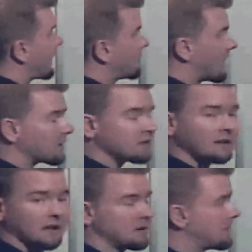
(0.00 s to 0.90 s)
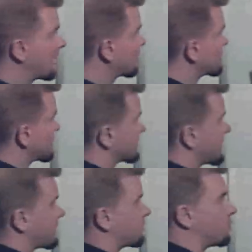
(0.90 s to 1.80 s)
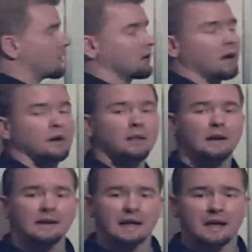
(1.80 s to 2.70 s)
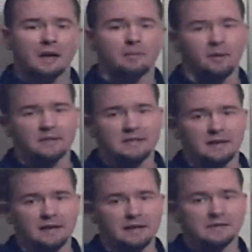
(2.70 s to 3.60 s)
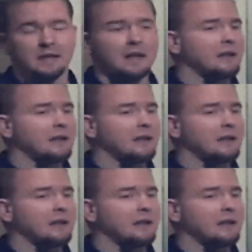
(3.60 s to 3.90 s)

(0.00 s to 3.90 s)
The outside linebackers, Sam and Will, are aligned head up on the tight ends.